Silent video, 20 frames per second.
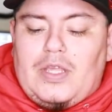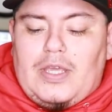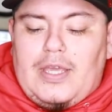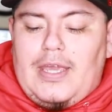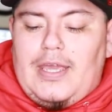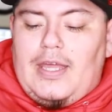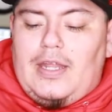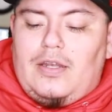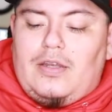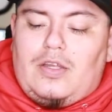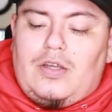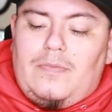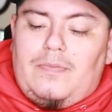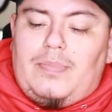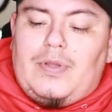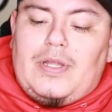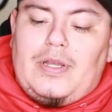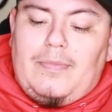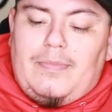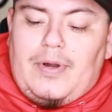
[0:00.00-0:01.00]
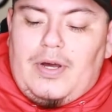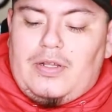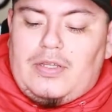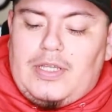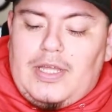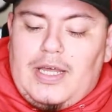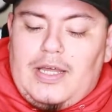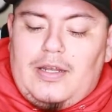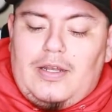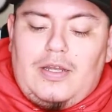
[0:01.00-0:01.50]
can't complain
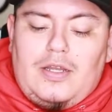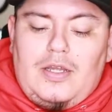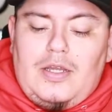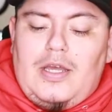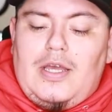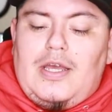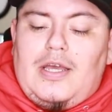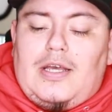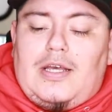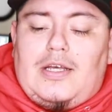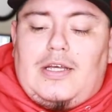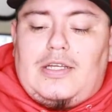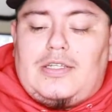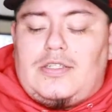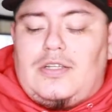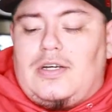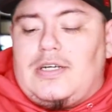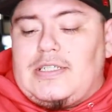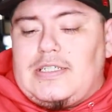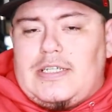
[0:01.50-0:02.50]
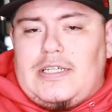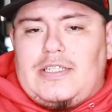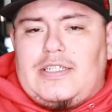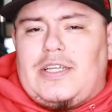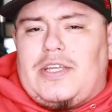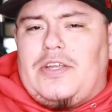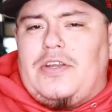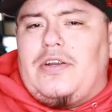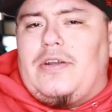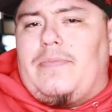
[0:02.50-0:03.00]
about that, as long as I
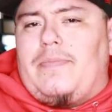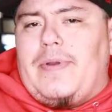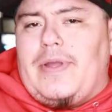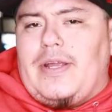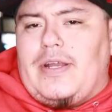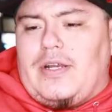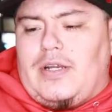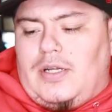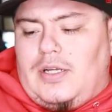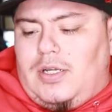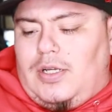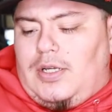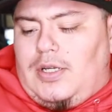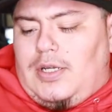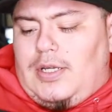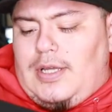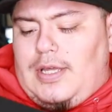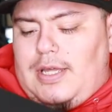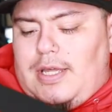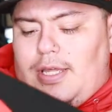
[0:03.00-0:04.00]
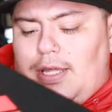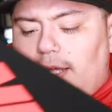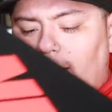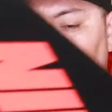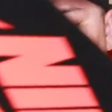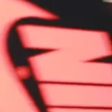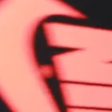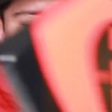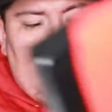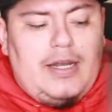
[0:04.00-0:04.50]
secured a pair.
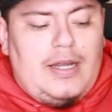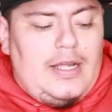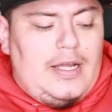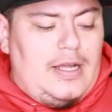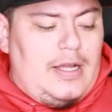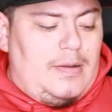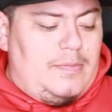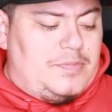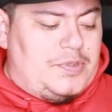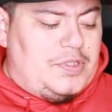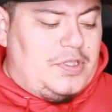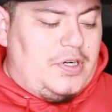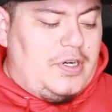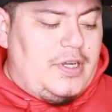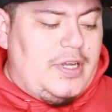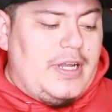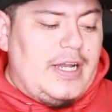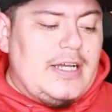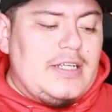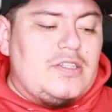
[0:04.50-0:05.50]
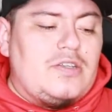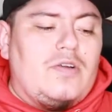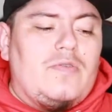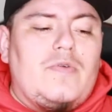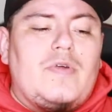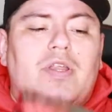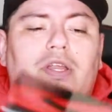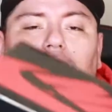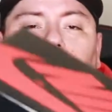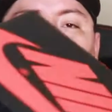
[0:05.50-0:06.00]
And I'm sure you guys
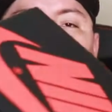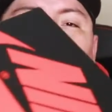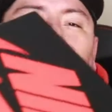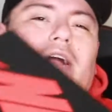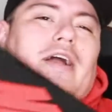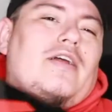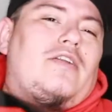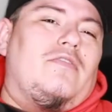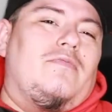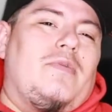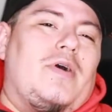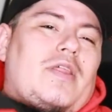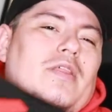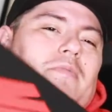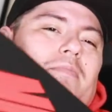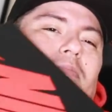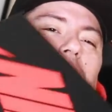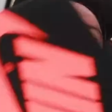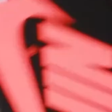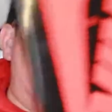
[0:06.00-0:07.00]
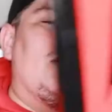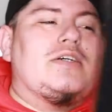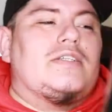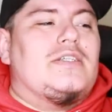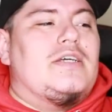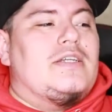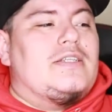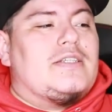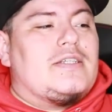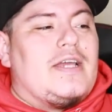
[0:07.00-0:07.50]
already know kind of by the
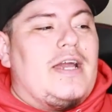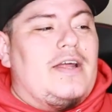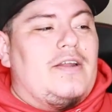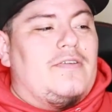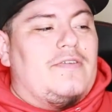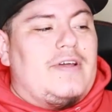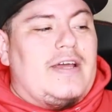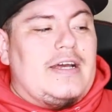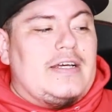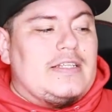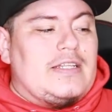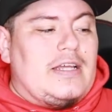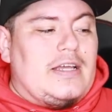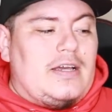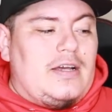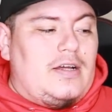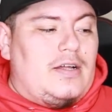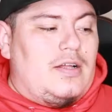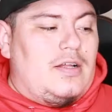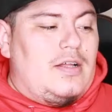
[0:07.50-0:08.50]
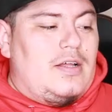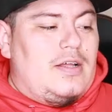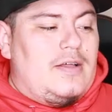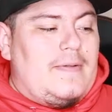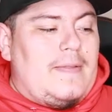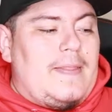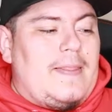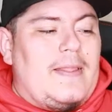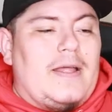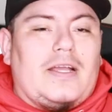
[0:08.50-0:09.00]
box, it's kind of, it has like
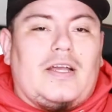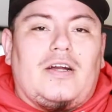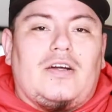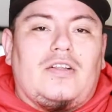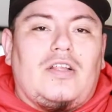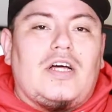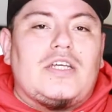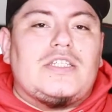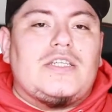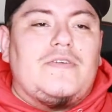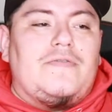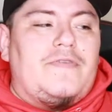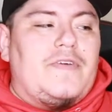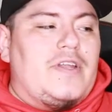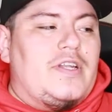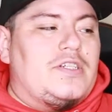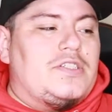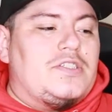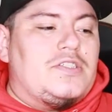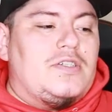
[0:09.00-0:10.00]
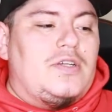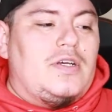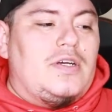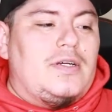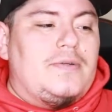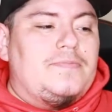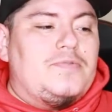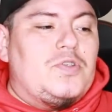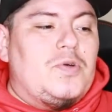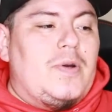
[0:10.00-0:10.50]
a glossy finish
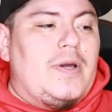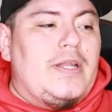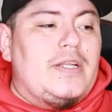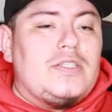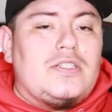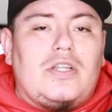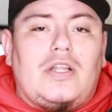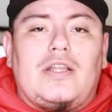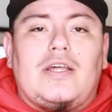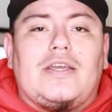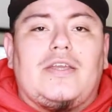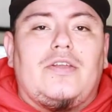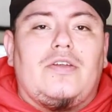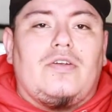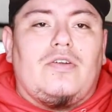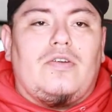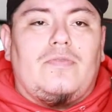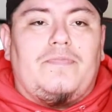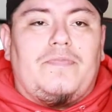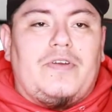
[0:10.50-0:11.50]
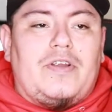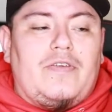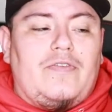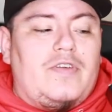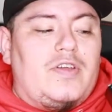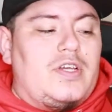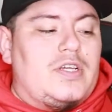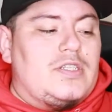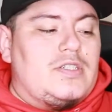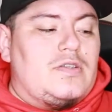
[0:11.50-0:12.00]
to it. It's not like your
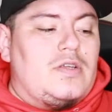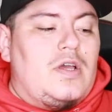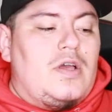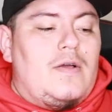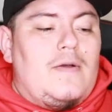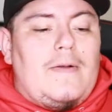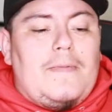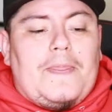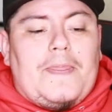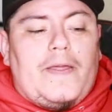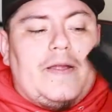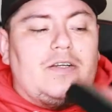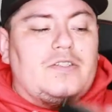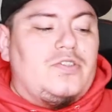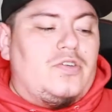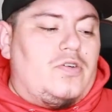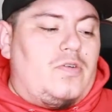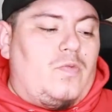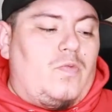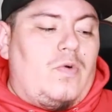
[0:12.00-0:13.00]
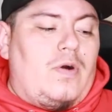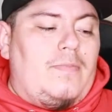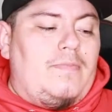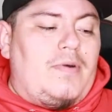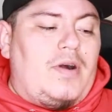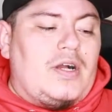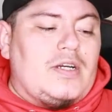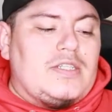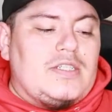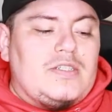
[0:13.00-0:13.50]
previous Air Jordan 1
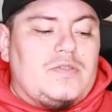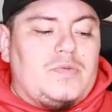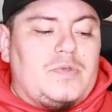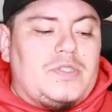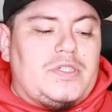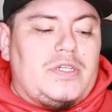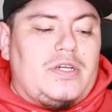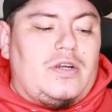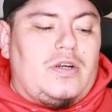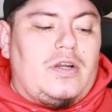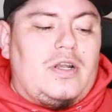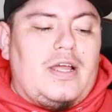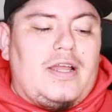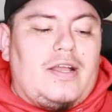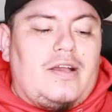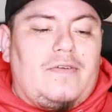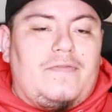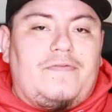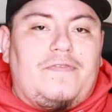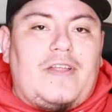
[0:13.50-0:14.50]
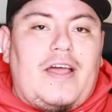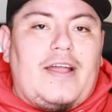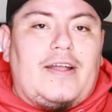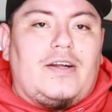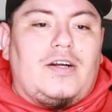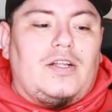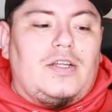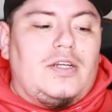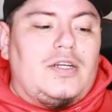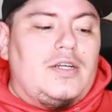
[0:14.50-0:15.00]
boxes, which are like a
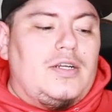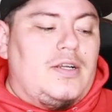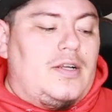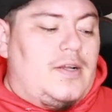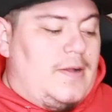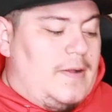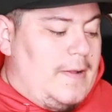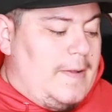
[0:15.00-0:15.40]
flat color.